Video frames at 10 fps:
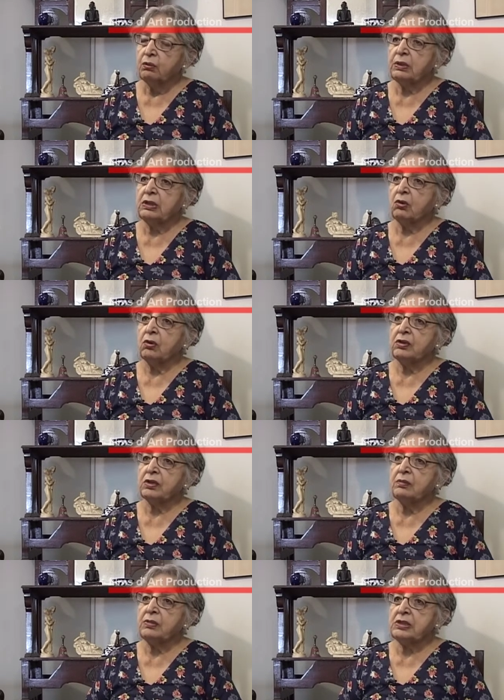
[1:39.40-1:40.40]
we called
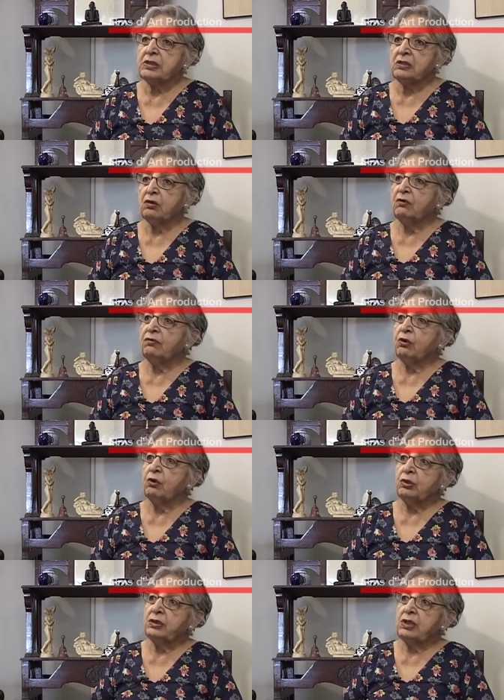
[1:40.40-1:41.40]
a meeting of
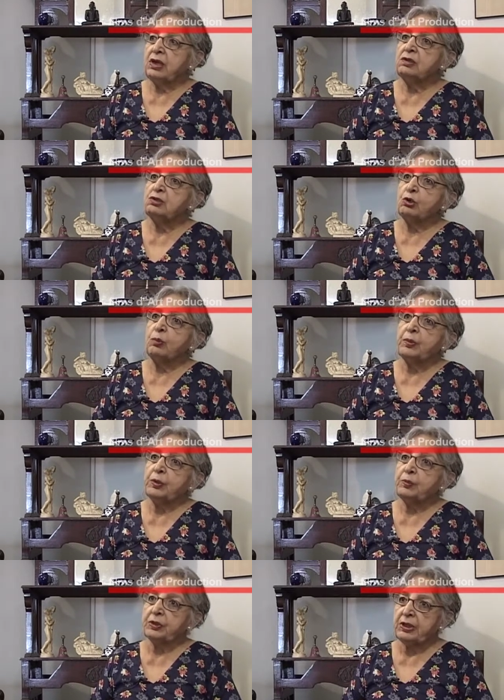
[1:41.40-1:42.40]
all the NGO
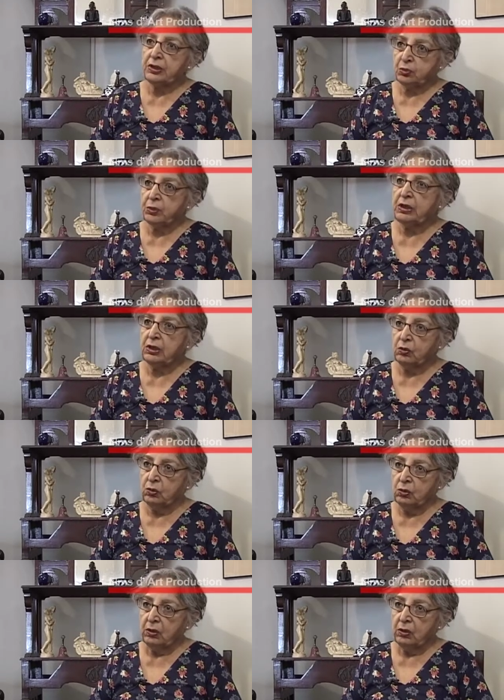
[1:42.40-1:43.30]
people that we knew.